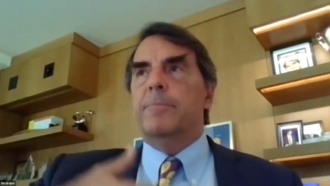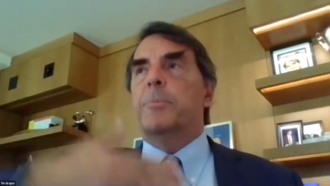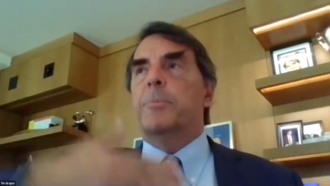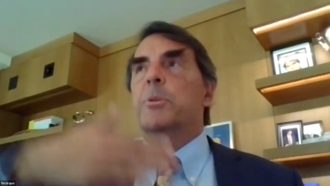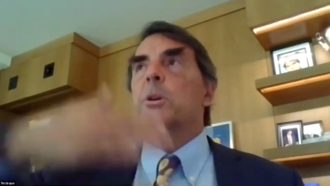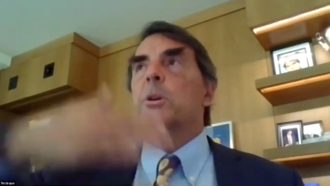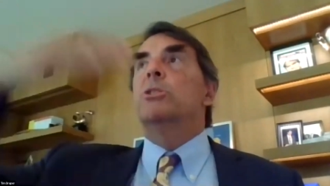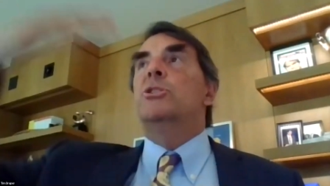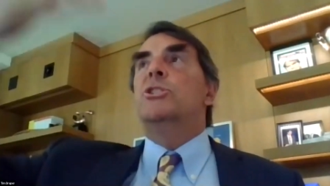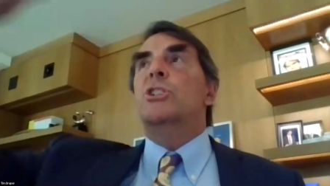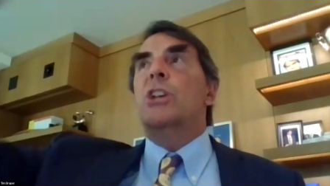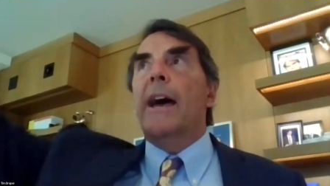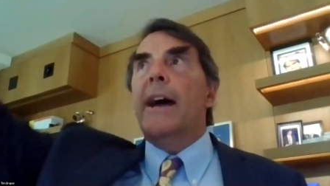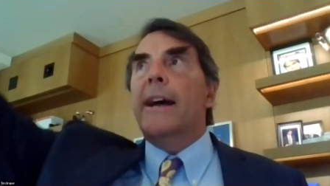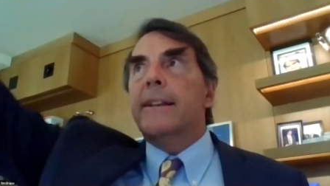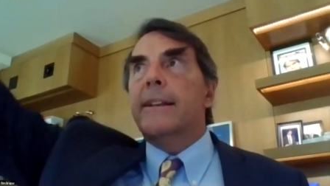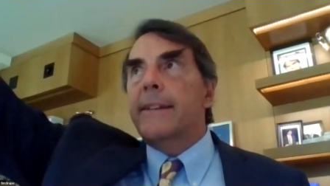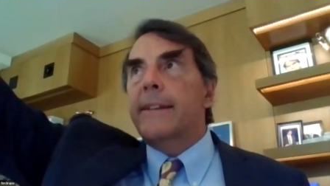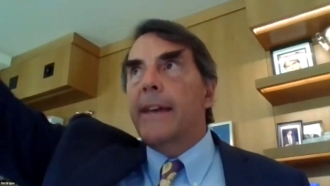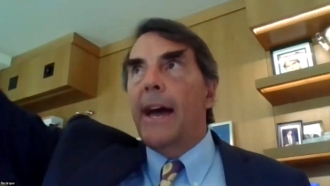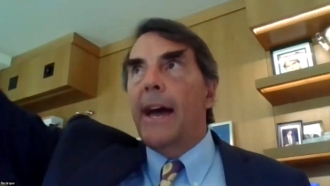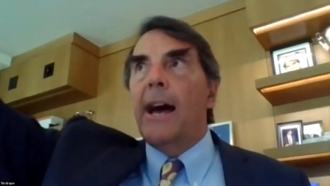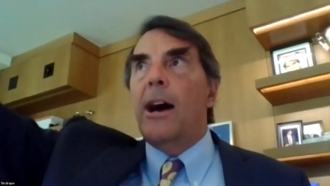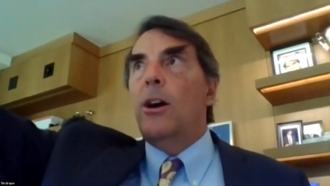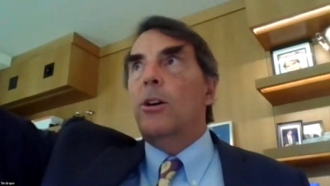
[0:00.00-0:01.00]

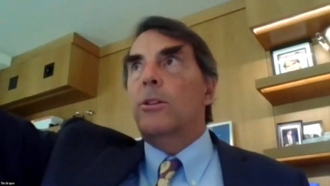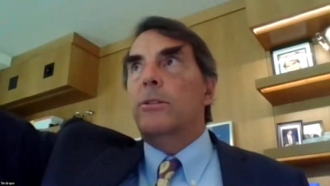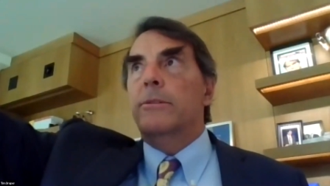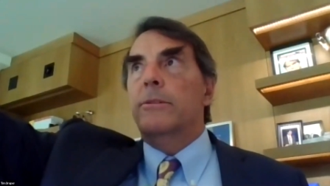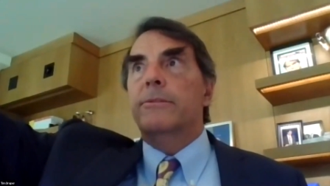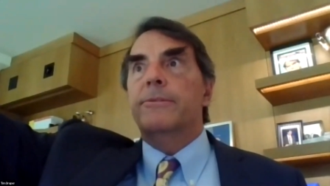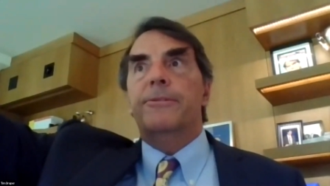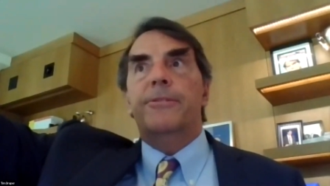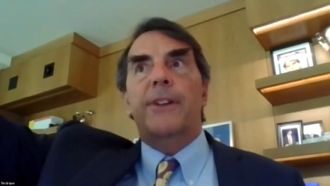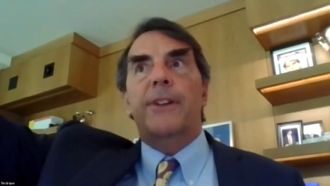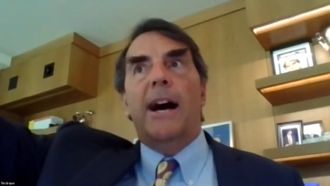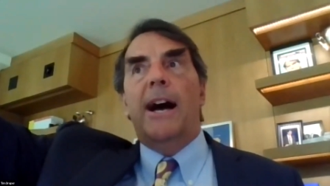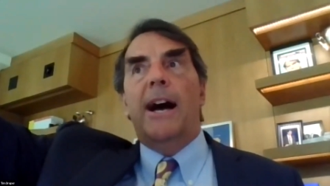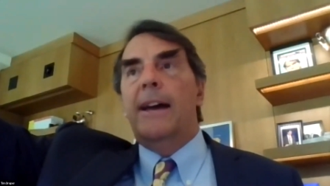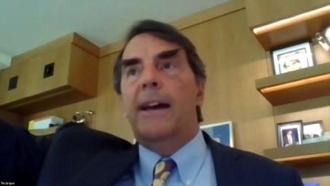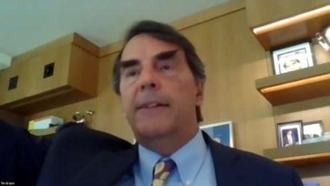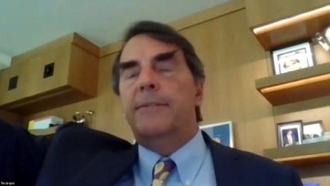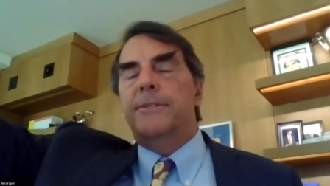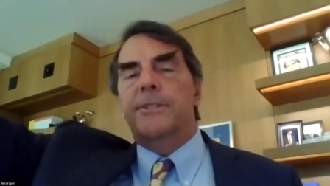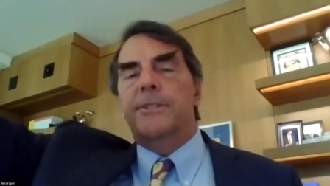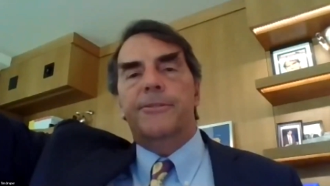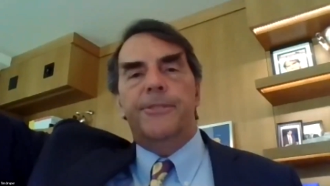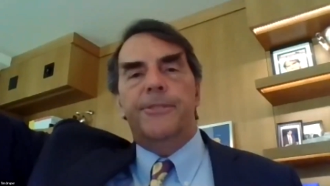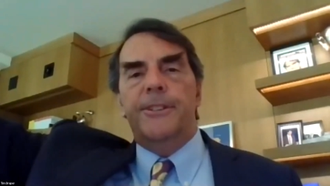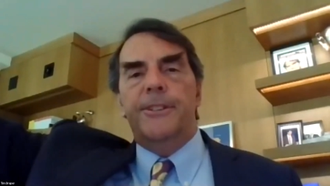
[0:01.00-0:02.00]
project out 5
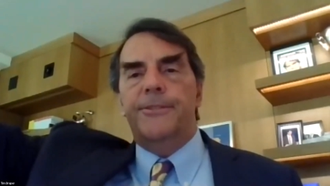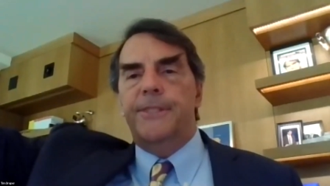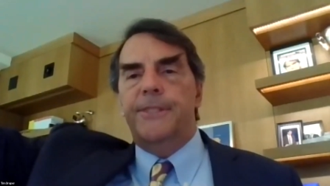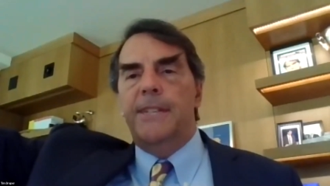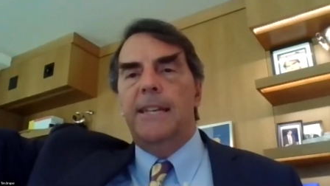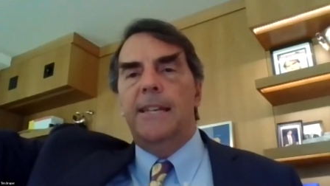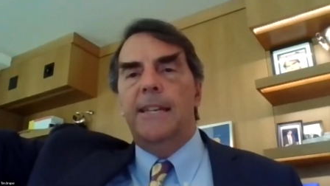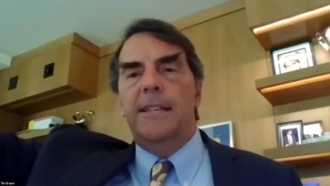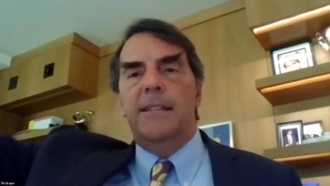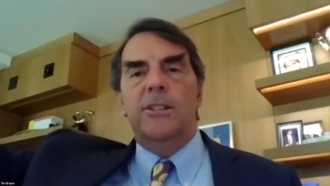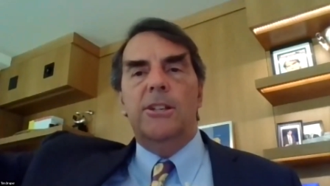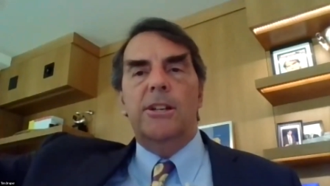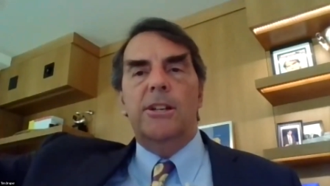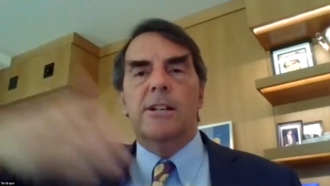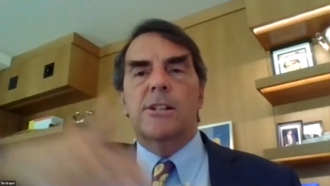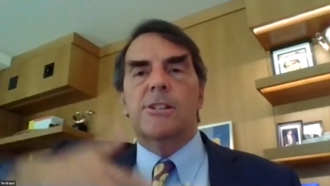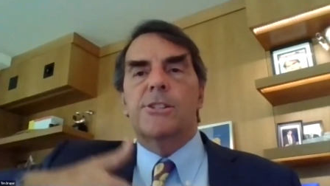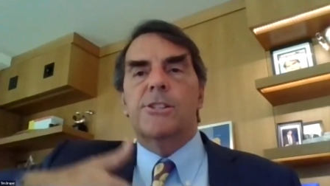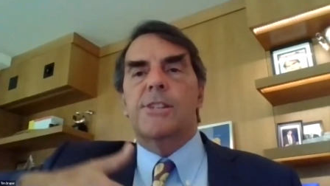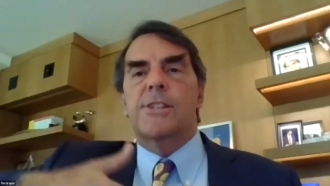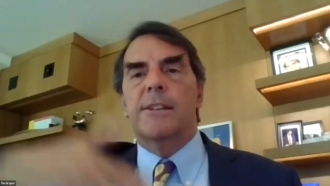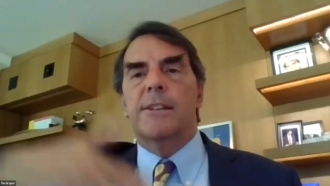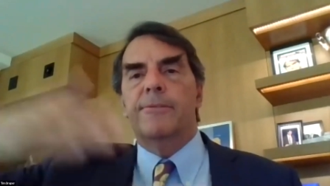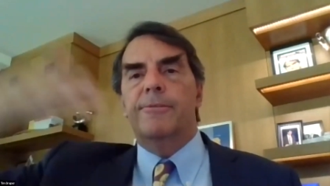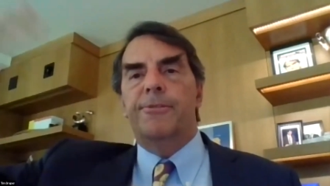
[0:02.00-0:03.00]
to 15
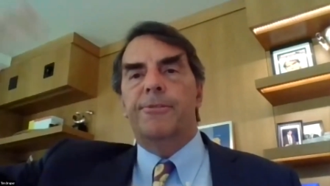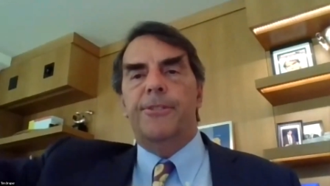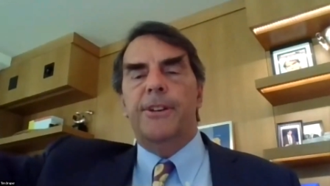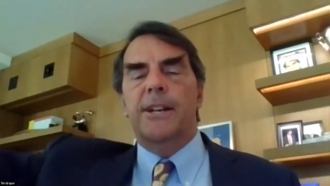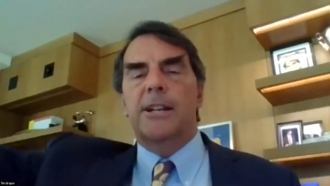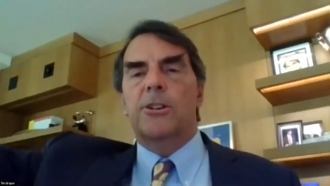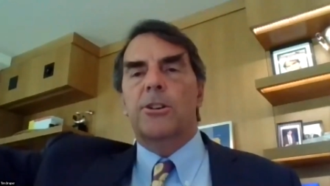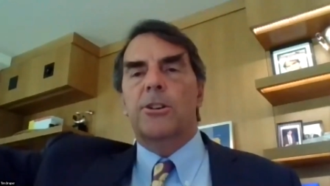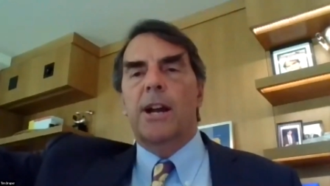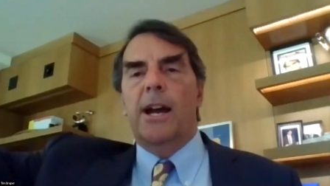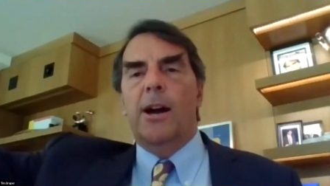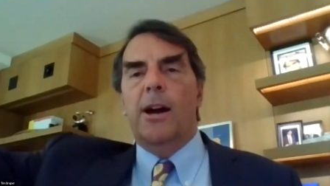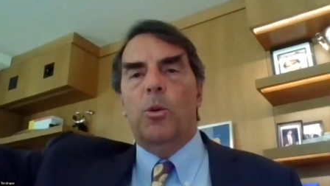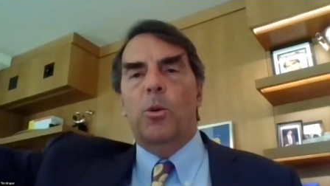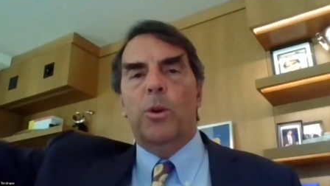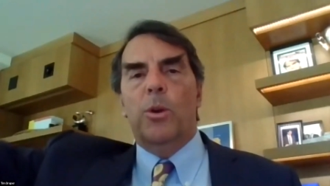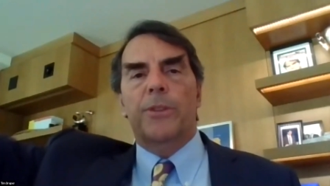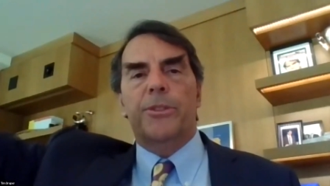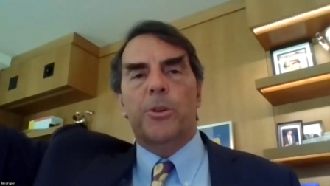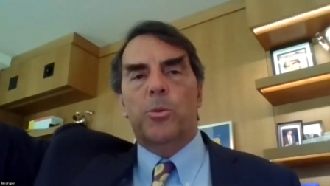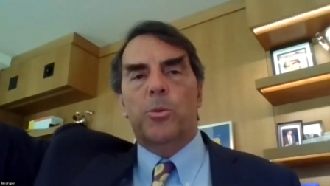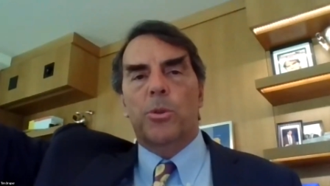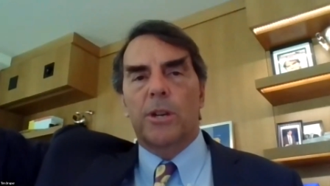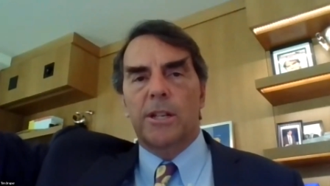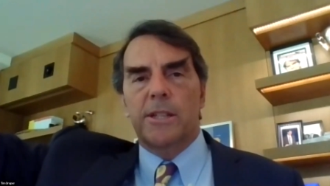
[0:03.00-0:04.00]
years and figure out what
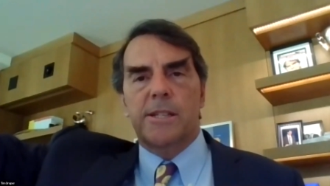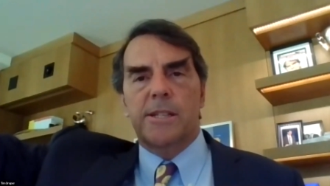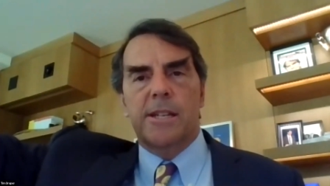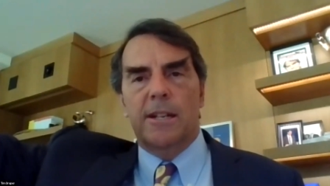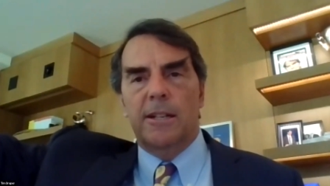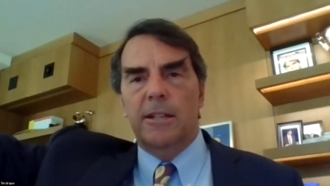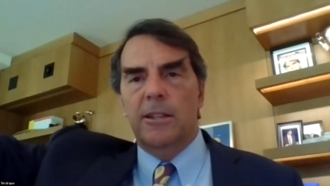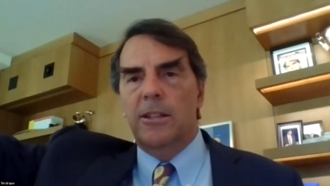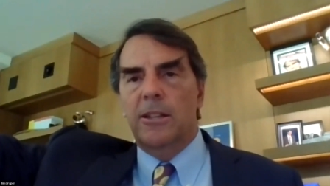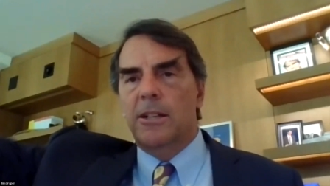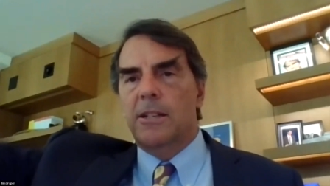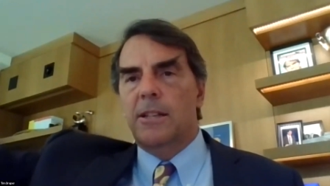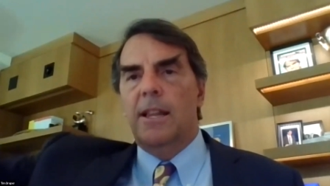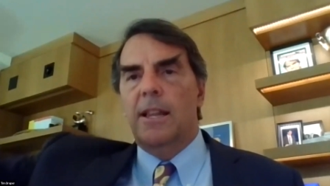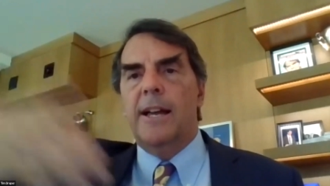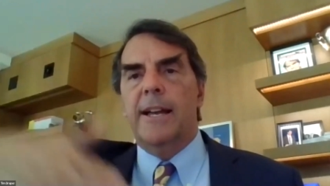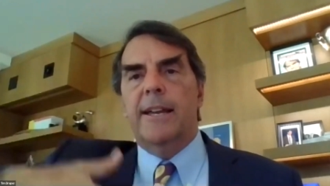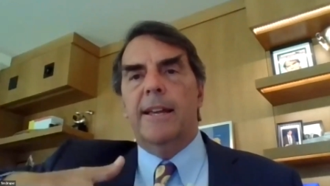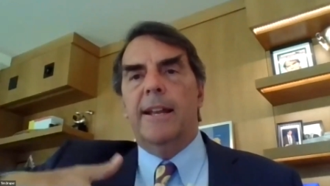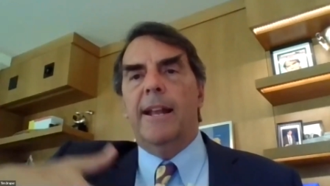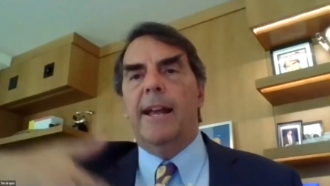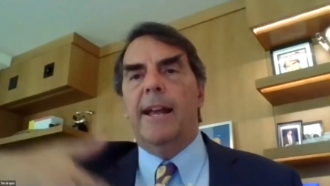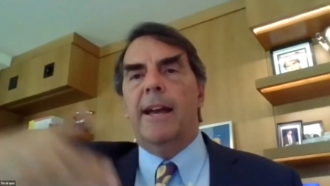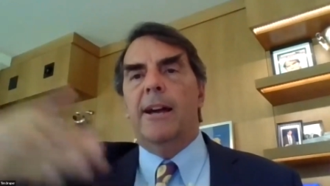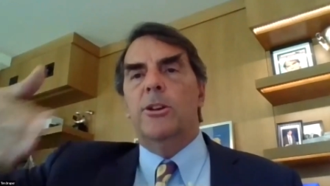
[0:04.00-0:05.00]
the world's going to look
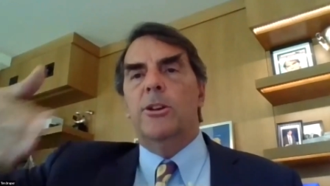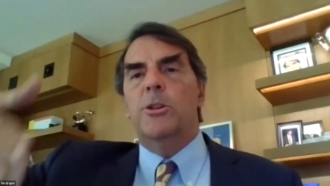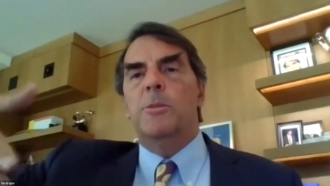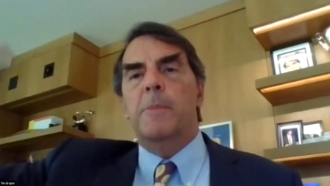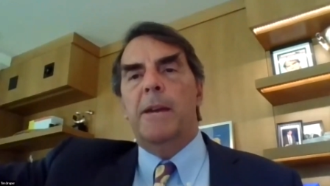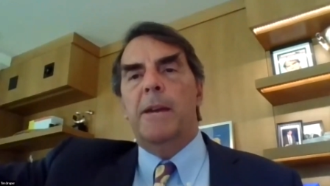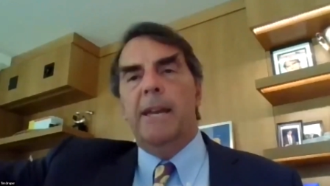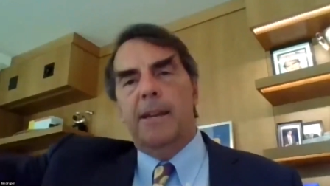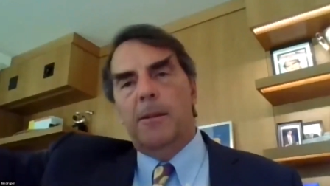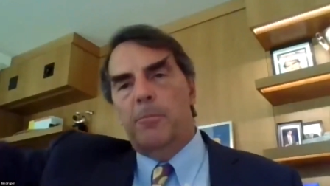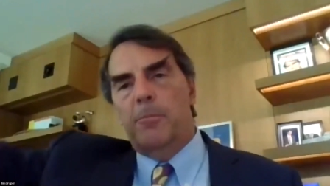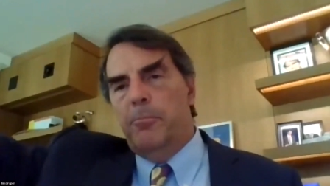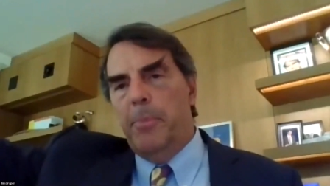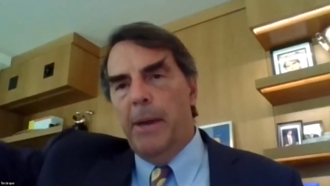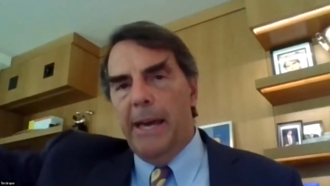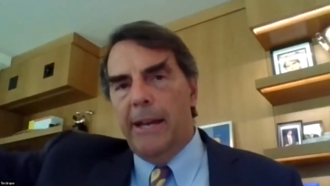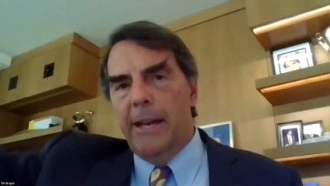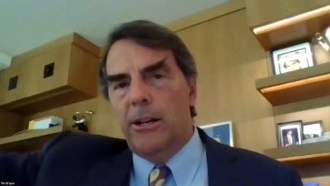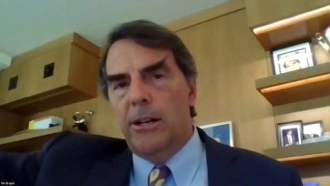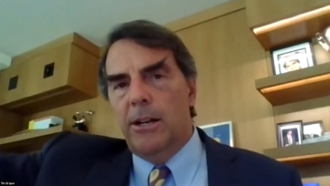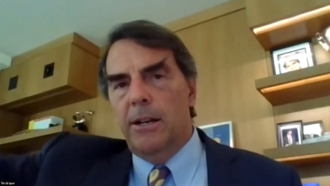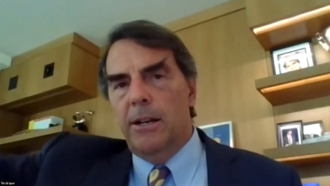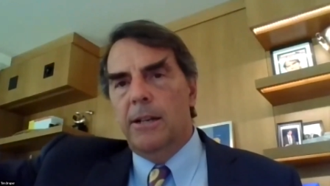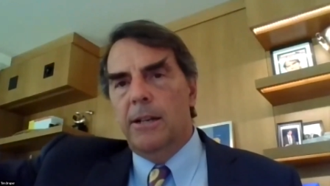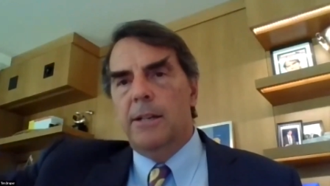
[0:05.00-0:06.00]
like and how you make it
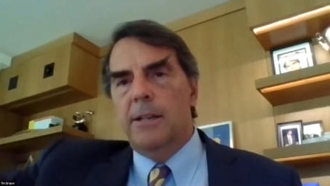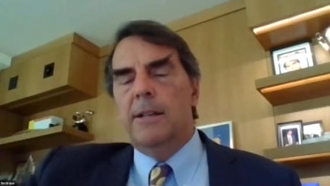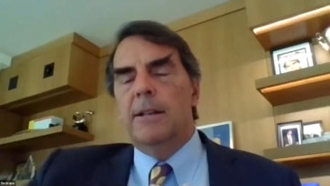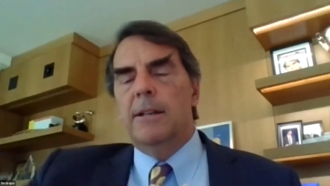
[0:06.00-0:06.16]
better.